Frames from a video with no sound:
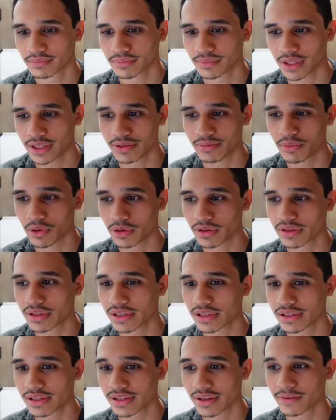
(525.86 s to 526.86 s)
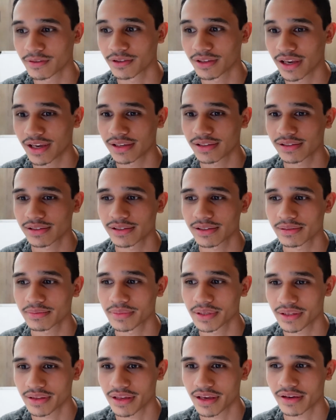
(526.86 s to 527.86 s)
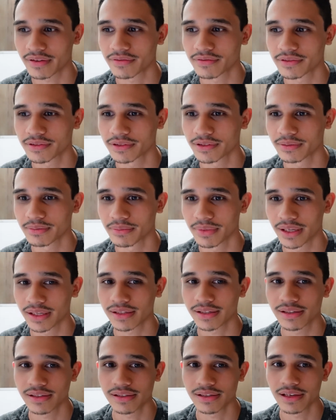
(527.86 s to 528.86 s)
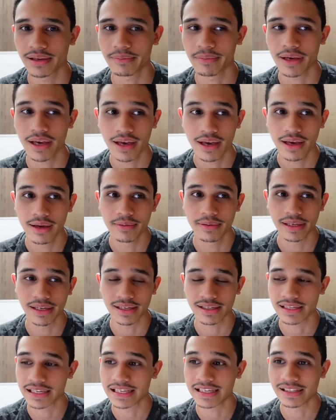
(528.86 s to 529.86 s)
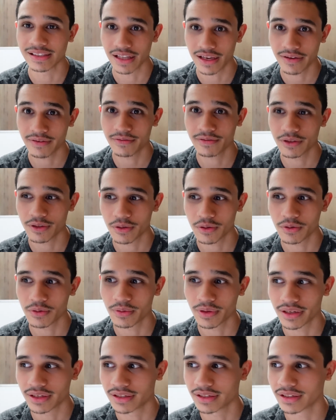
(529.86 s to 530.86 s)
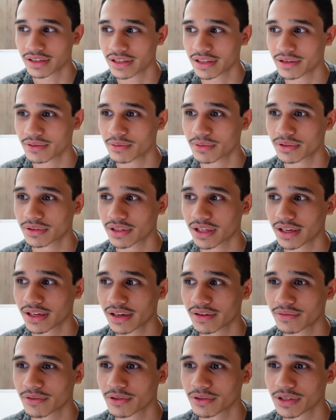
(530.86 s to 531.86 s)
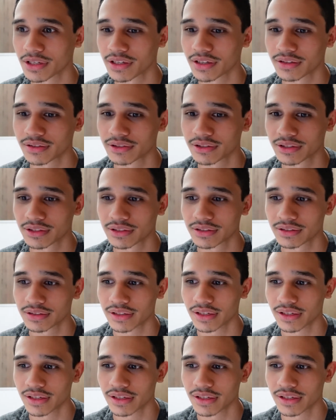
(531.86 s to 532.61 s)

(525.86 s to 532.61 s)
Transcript: His mercy is everlasting. Be thankful and bless His name, because He loves you and He will not ever change.